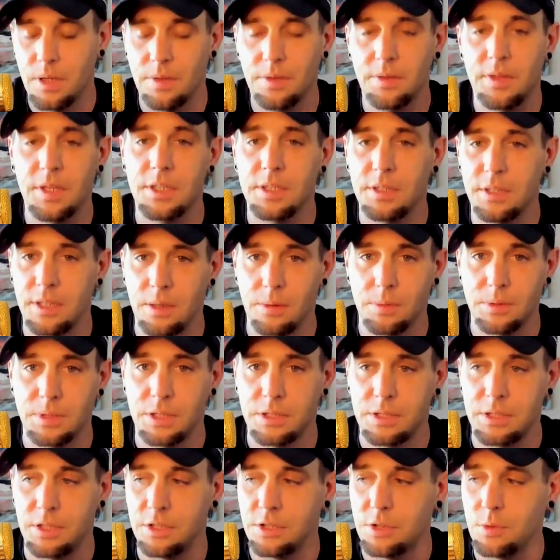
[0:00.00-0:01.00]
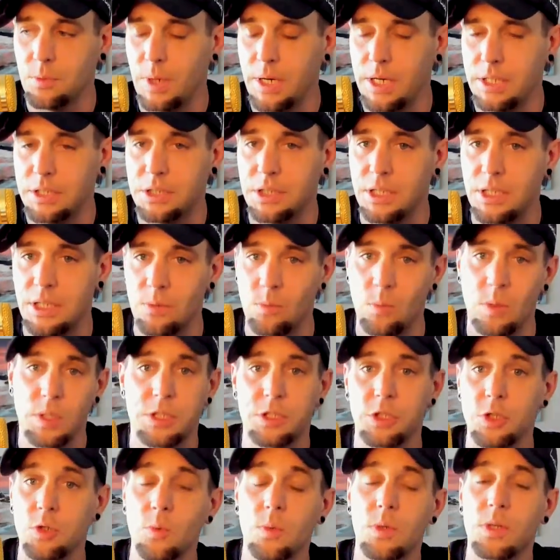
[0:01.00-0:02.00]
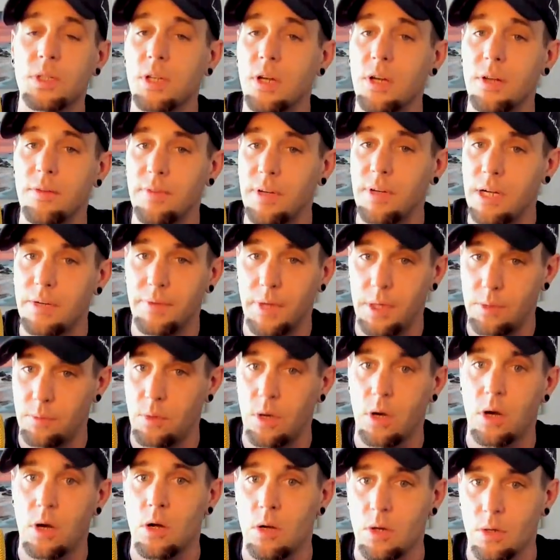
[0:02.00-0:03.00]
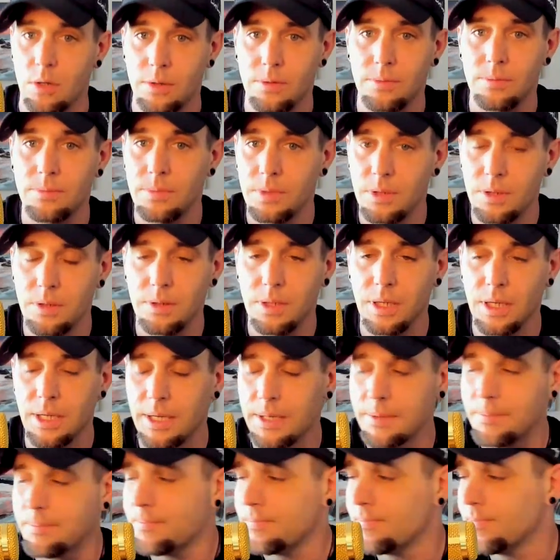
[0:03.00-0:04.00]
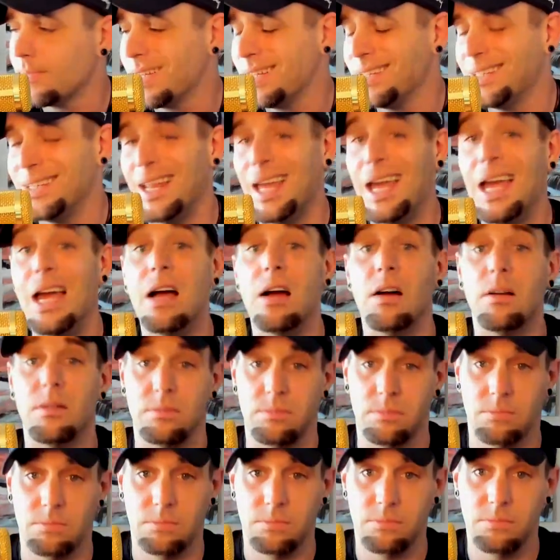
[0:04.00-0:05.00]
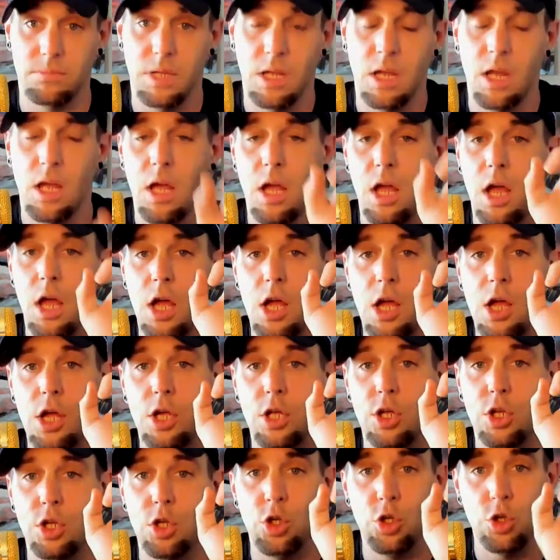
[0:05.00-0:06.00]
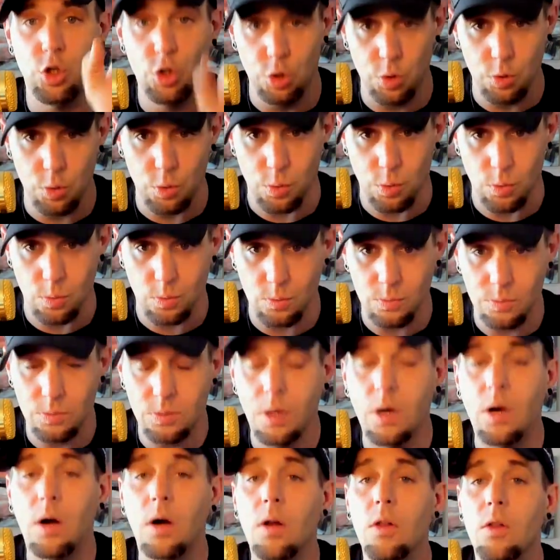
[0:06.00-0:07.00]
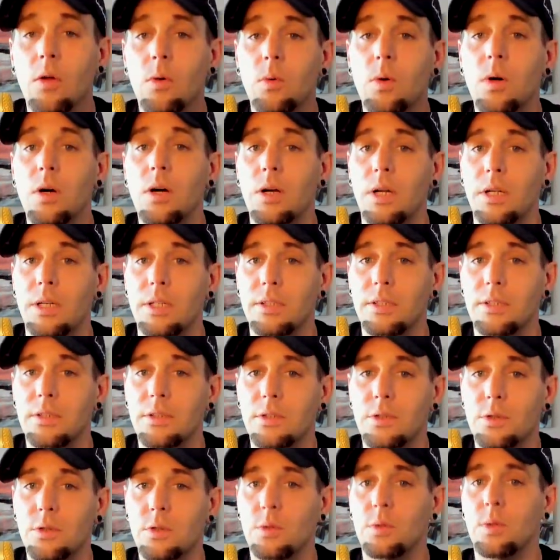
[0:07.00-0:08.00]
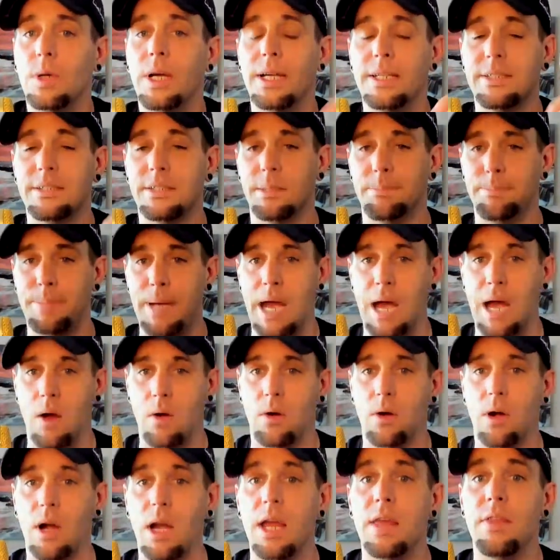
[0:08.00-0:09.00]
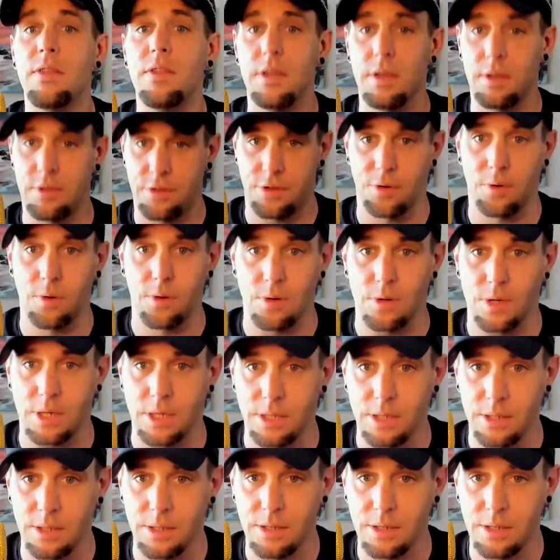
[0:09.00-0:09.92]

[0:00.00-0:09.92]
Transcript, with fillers: th there was a situation in which you were done very, very wrong, okay? Now, you are the one who has the power and the authority